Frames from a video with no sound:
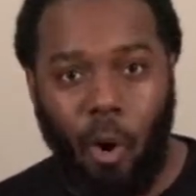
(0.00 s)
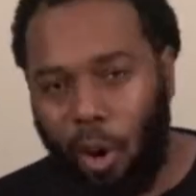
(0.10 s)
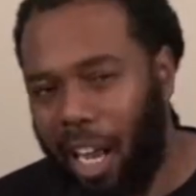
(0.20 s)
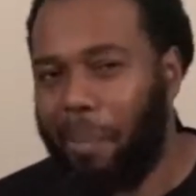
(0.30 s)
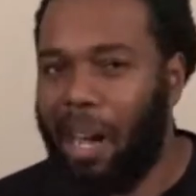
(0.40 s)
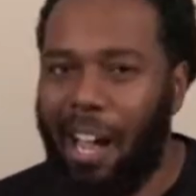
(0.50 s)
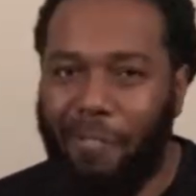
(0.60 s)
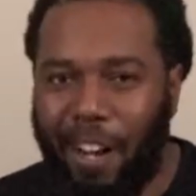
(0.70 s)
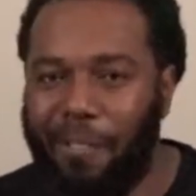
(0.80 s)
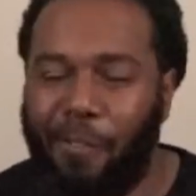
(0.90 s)
Or like my
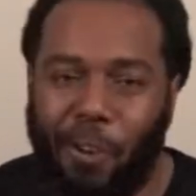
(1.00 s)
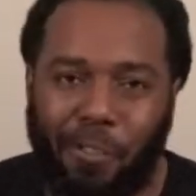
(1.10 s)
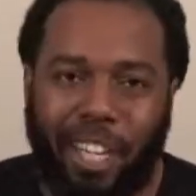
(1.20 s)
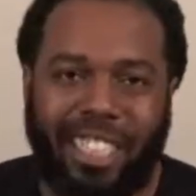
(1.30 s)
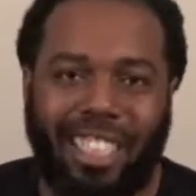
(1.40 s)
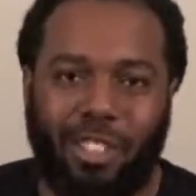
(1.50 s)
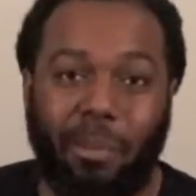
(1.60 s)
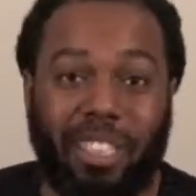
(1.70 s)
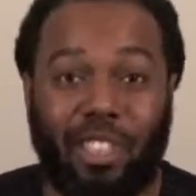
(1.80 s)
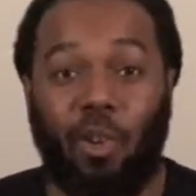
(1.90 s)
favorite fourth grade teacher,
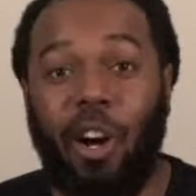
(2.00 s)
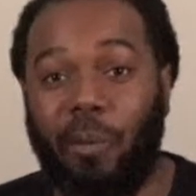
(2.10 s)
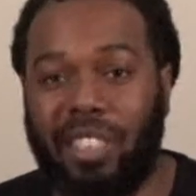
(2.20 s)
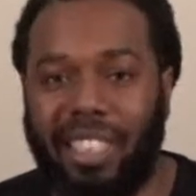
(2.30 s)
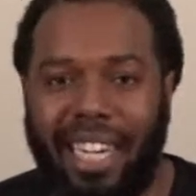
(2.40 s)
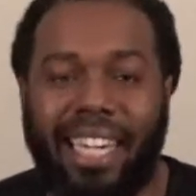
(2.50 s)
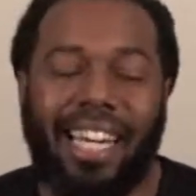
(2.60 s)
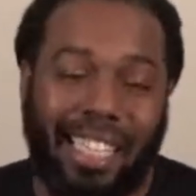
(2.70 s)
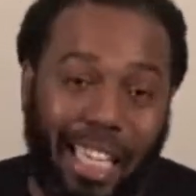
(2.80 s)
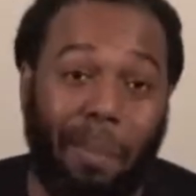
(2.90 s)
Mrs. Kronk, would say,
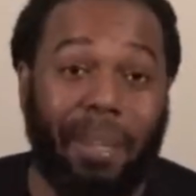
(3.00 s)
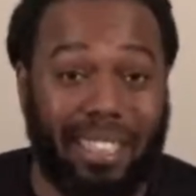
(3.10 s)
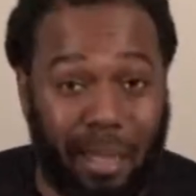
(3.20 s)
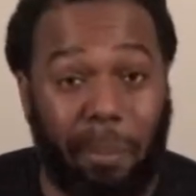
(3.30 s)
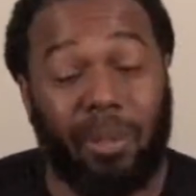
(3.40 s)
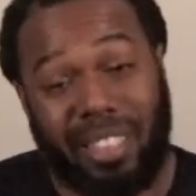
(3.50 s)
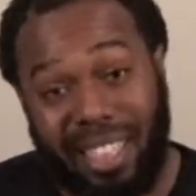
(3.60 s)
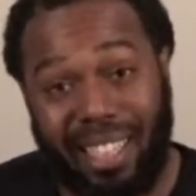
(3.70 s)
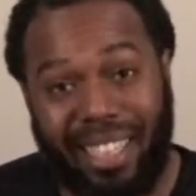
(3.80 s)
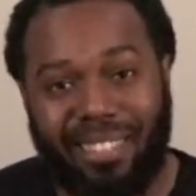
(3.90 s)
keep it simple,
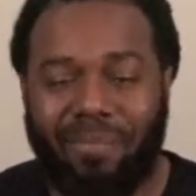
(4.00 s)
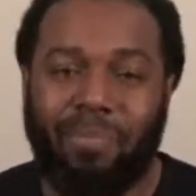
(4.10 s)
silly.